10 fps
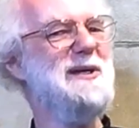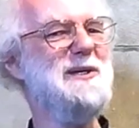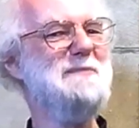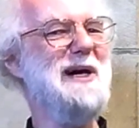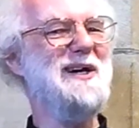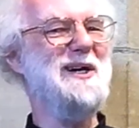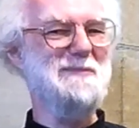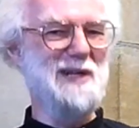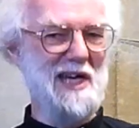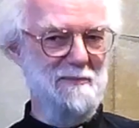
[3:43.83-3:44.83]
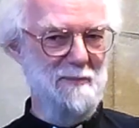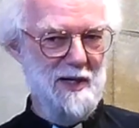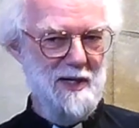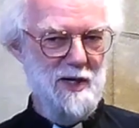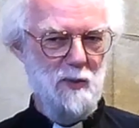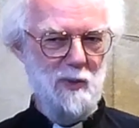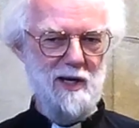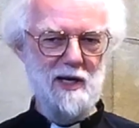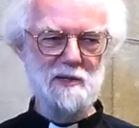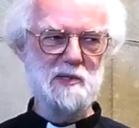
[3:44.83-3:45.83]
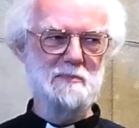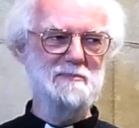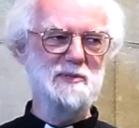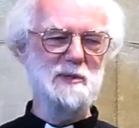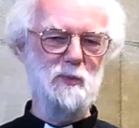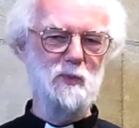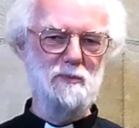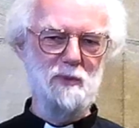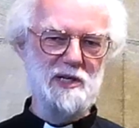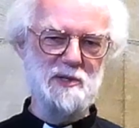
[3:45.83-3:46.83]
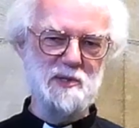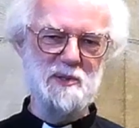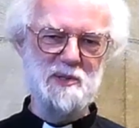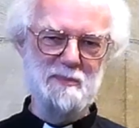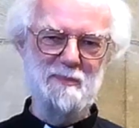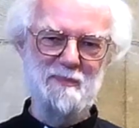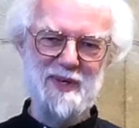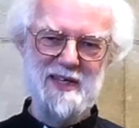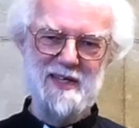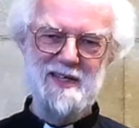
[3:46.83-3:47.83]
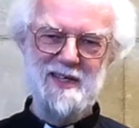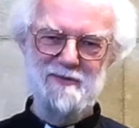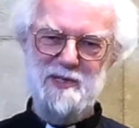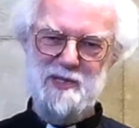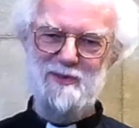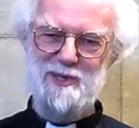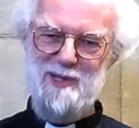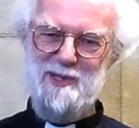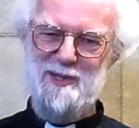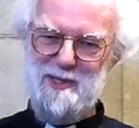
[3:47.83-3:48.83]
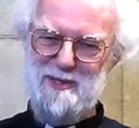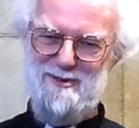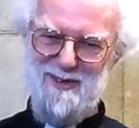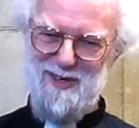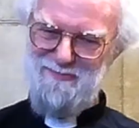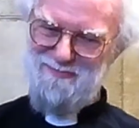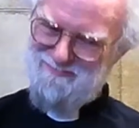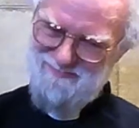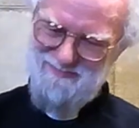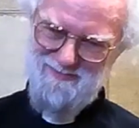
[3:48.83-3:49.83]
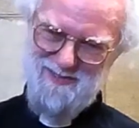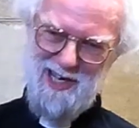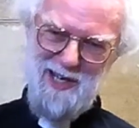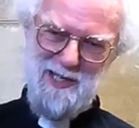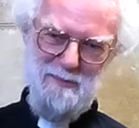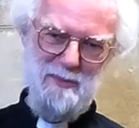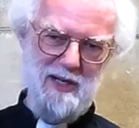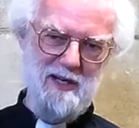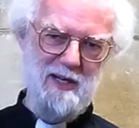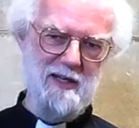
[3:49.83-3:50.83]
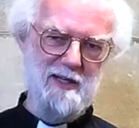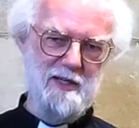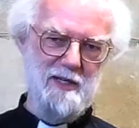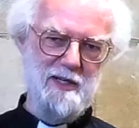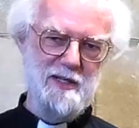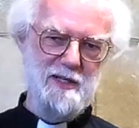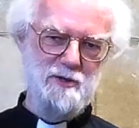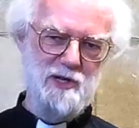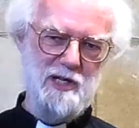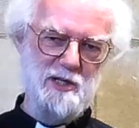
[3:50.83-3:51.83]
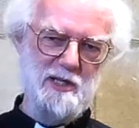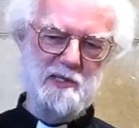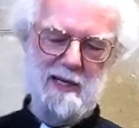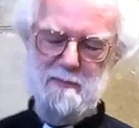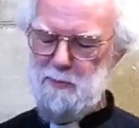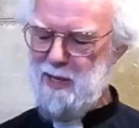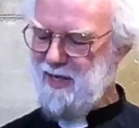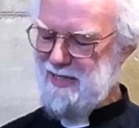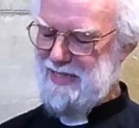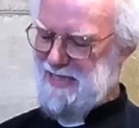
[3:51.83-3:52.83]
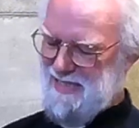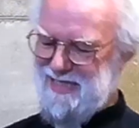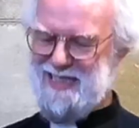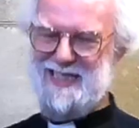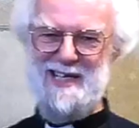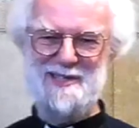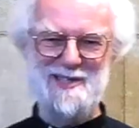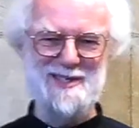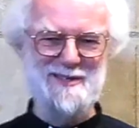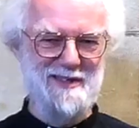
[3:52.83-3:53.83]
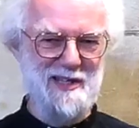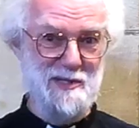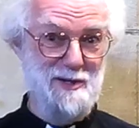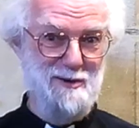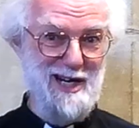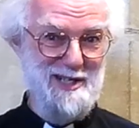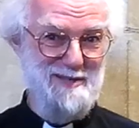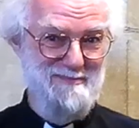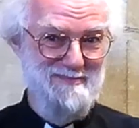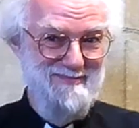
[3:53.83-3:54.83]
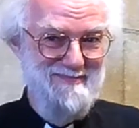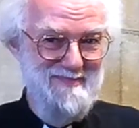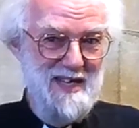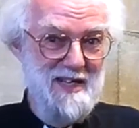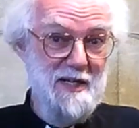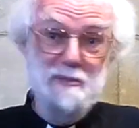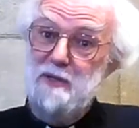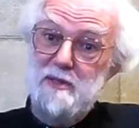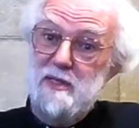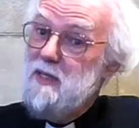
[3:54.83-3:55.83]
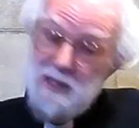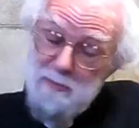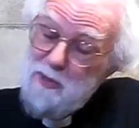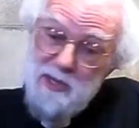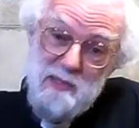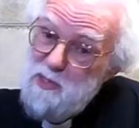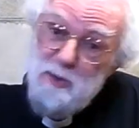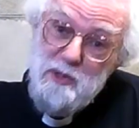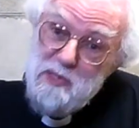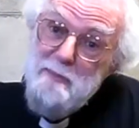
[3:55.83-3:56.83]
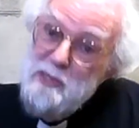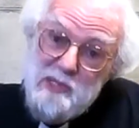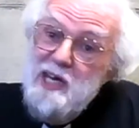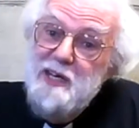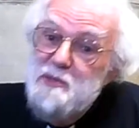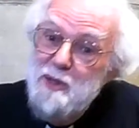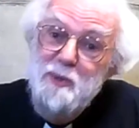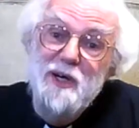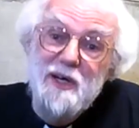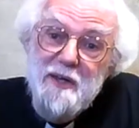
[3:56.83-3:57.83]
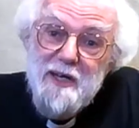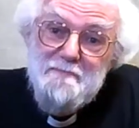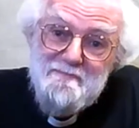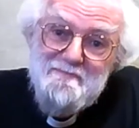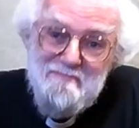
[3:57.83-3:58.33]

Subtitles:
bring this back home again. We can get some weddings and some festivities and just, tie it up neatly. Tragedy steps back. That's a crash. But in both cases, you could say mistakes are at work on them.